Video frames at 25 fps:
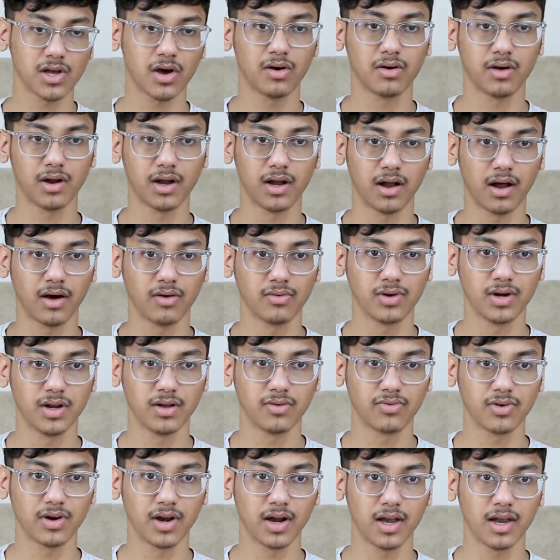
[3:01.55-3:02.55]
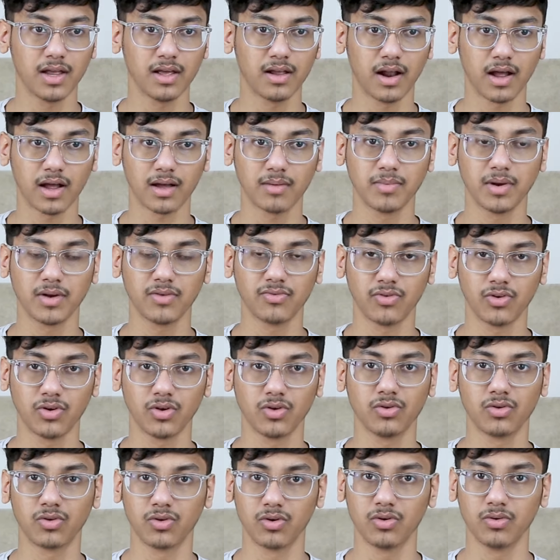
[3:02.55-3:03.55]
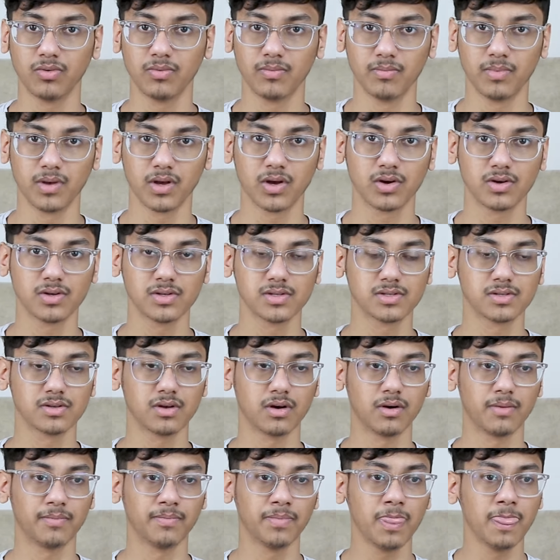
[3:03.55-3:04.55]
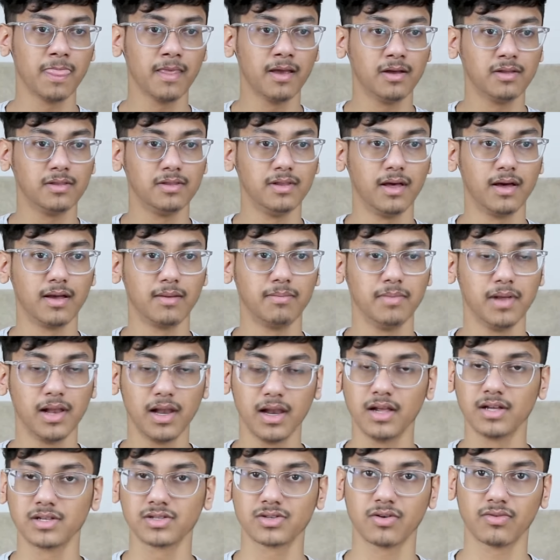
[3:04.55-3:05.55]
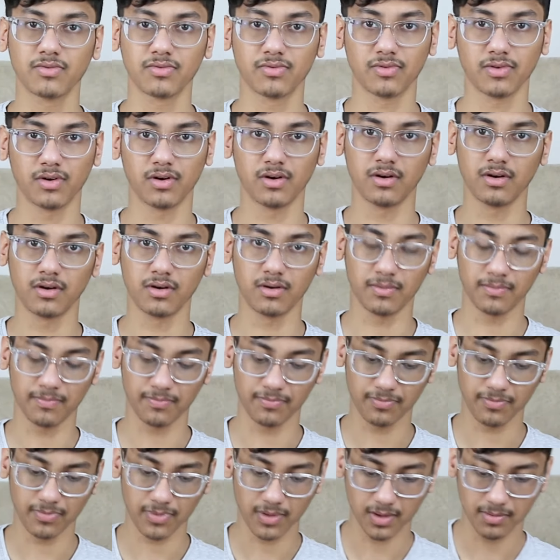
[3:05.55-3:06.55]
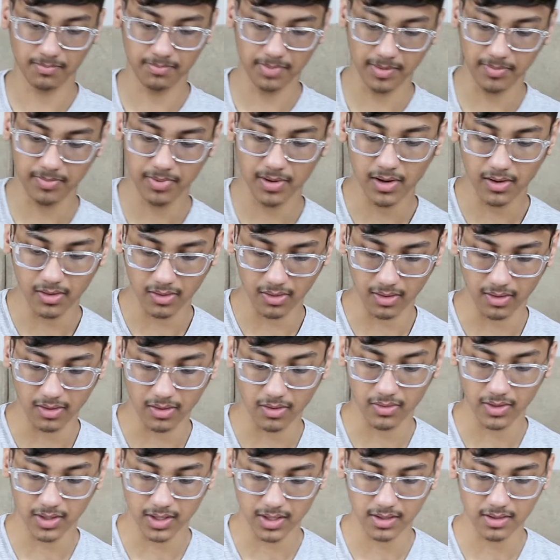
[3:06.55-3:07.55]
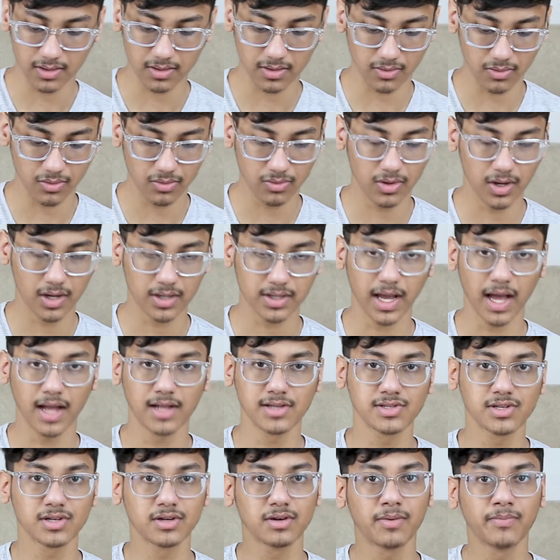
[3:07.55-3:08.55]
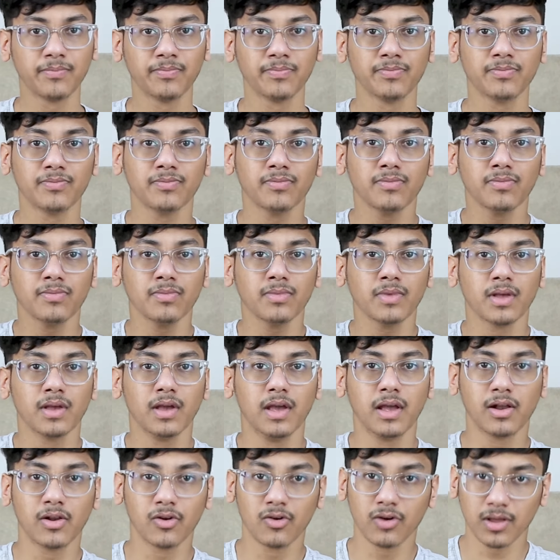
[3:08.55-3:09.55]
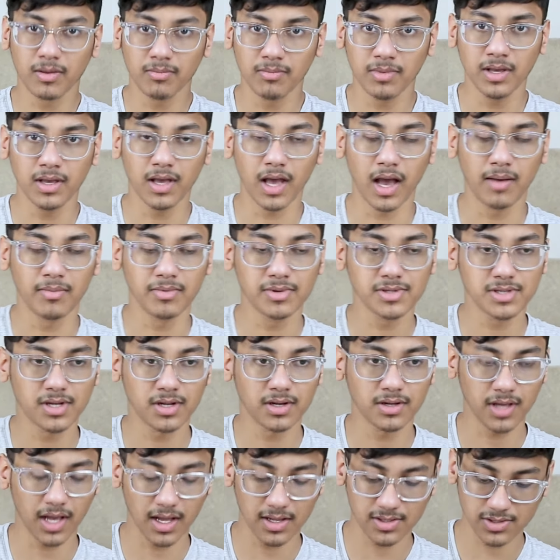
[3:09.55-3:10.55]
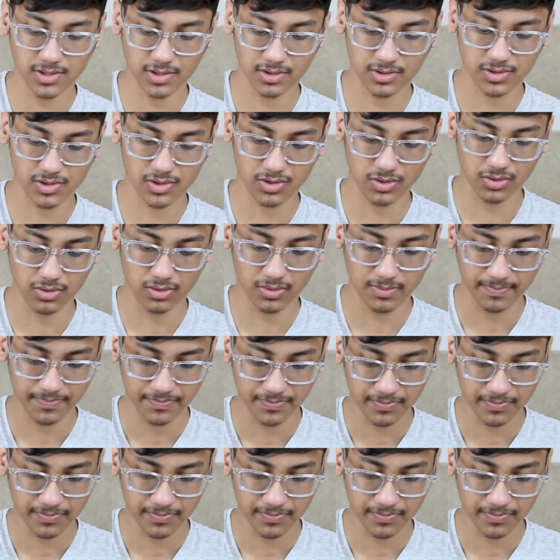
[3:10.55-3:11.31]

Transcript: how I, I, would definitely recommend for you to do because uh, there are millions of uh, people around here who are cancer including me i'm a sun cancer so